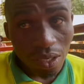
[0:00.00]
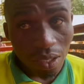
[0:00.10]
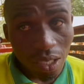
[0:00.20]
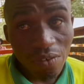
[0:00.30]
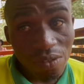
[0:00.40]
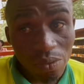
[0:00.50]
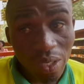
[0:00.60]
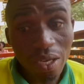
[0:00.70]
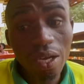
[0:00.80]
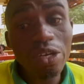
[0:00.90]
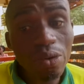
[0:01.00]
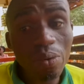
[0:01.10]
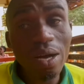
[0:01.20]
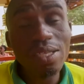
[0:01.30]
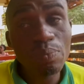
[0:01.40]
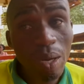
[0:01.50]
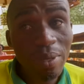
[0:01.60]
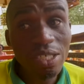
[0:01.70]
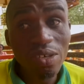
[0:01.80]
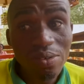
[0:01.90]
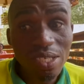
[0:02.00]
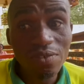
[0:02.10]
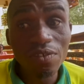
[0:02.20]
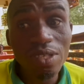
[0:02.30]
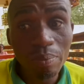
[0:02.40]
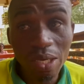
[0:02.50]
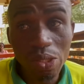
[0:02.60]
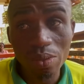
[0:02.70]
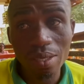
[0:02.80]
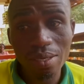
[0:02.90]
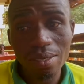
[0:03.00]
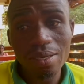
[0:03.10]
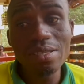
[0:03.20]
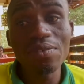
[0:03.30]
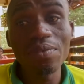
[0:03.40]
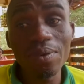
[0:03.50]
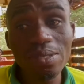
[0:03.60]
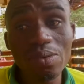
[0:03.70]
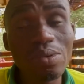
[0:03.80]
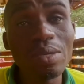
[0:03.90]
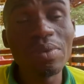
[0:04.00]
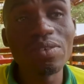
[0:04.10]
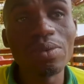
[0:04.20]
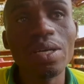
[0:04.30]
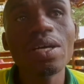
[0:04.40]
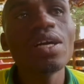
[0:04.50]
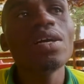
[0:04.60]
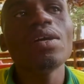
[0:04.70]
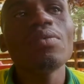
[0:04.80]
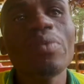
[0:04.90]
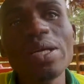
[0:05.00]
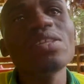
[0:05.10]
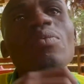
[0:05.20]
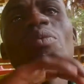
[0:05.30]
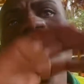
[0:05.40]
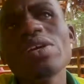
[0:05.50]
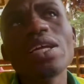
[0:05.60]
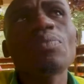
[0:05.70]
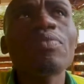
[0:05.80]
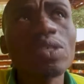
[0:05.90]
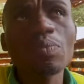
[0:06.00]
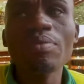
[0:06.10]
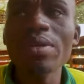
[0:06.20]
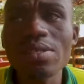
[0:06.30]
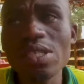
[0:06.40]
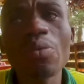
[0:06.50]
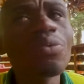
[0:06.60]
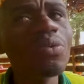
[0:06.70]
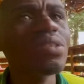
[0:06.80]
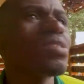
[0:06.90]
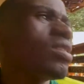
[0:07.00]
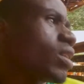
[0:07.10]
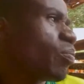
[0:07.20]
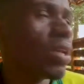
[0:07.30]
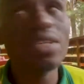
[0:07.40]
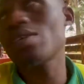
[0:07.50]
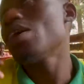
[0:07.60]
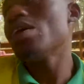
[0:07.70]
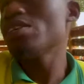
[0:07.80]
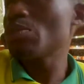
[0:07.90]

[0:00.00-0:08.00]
Caves were known as permanent houses for the Batwa in the forest called the Batwa. When they were moving like press press, they would not set up like these